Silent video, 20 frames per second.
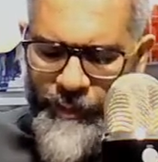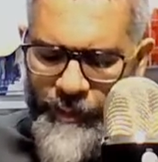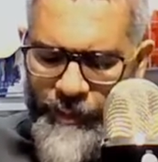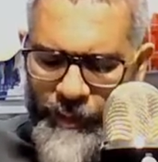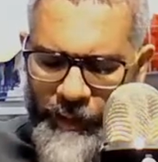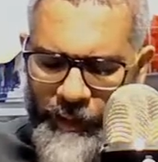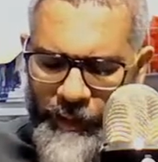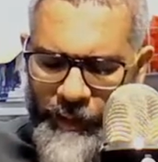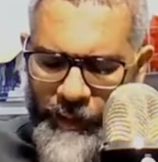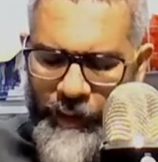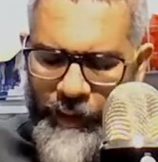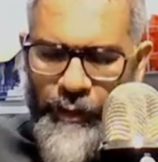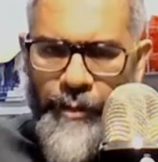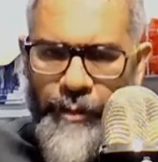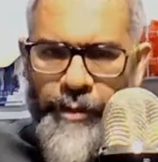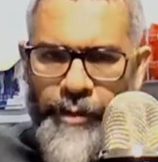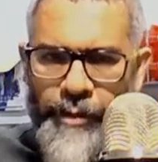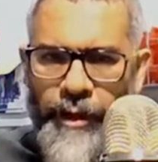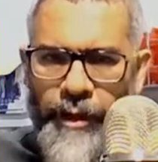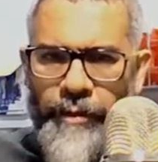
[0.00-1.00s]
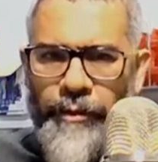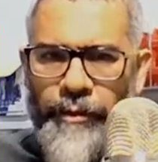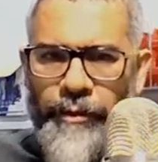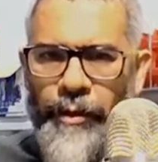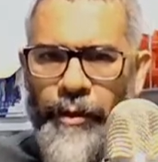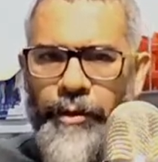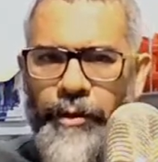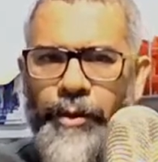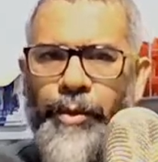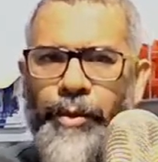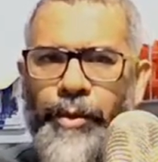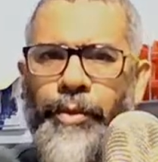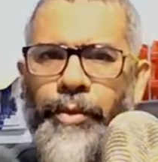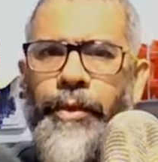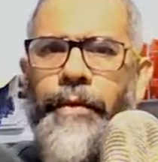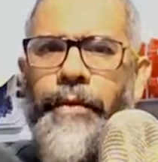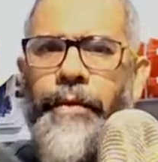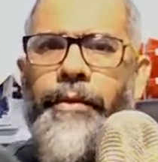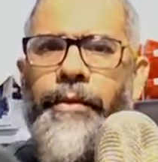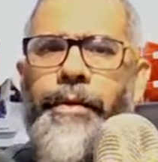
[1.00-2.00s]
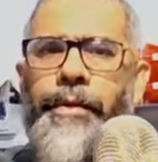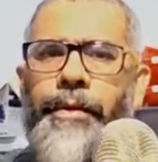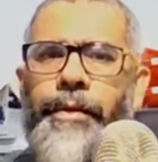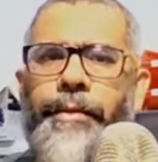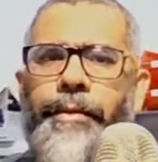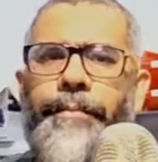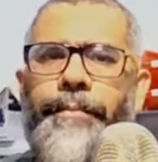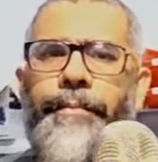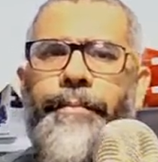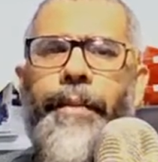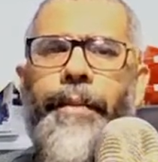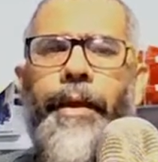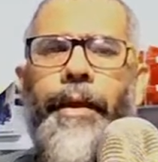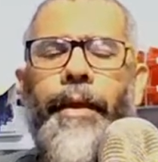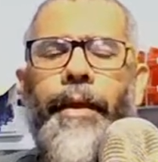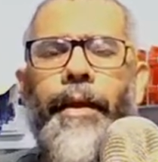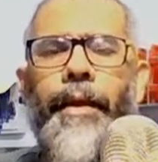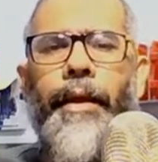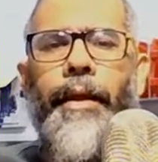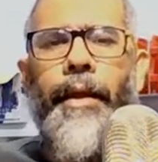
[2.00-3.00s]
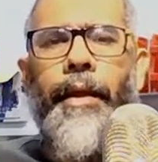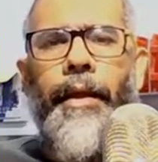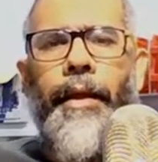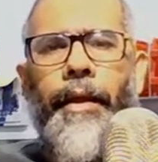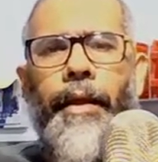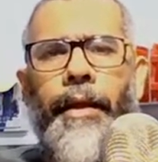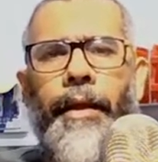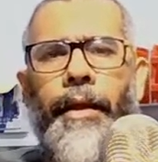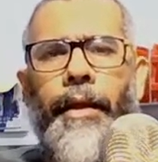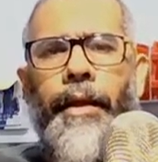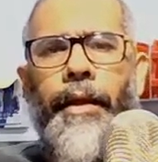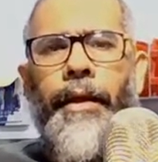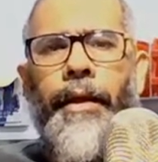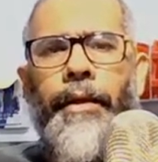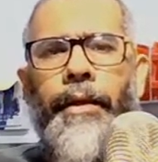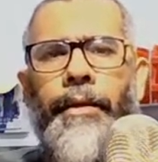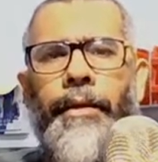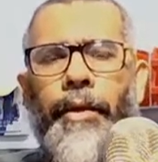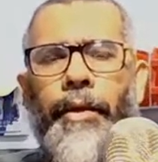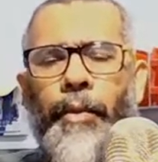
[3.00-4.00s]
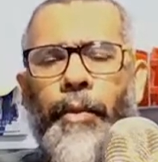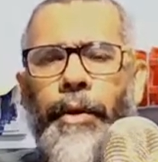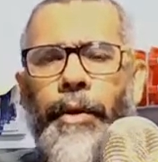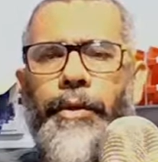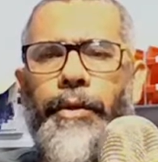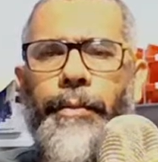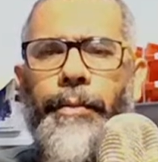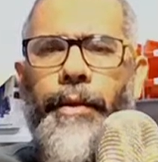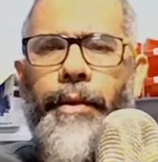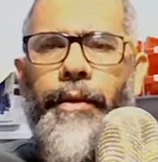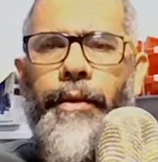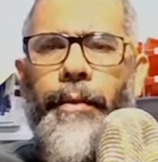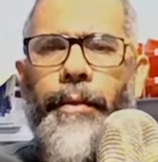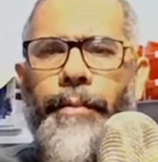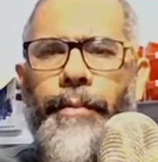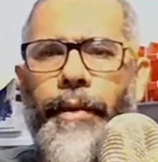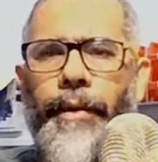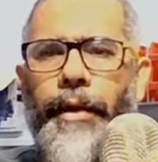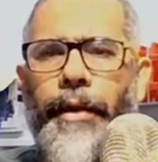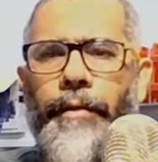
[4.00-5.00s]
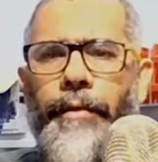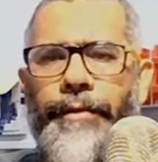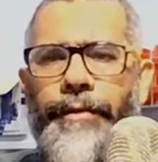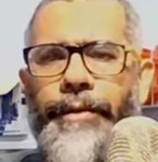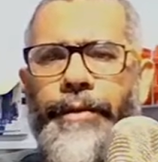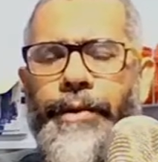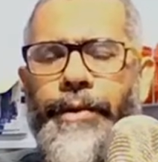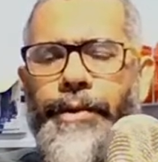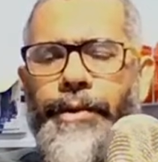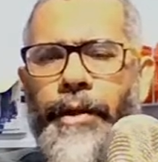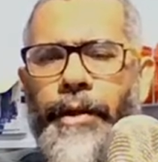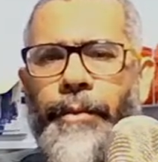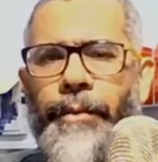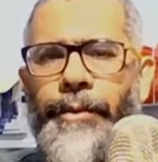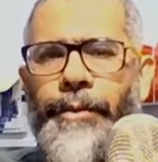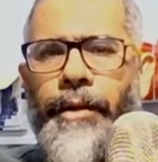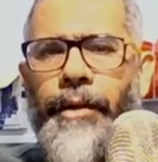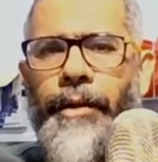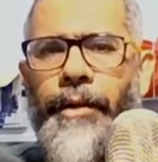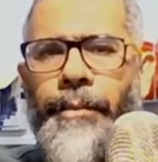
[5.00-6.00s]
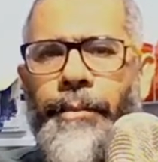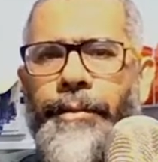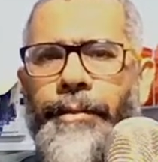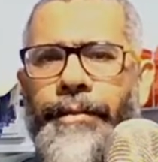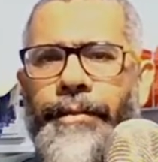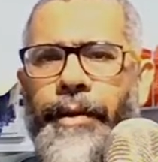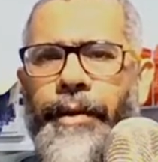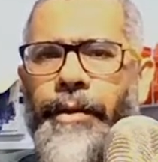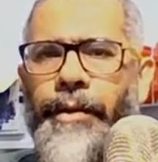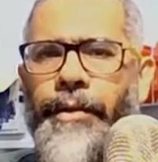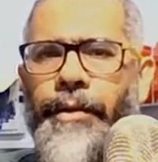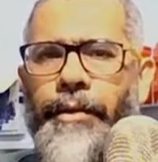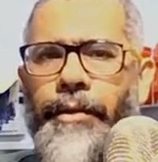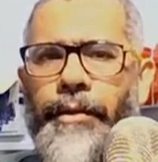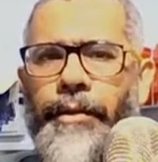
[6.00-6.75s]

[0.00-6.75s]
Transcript: and atoms have only two levels, and you want to build up first an optical amplifier.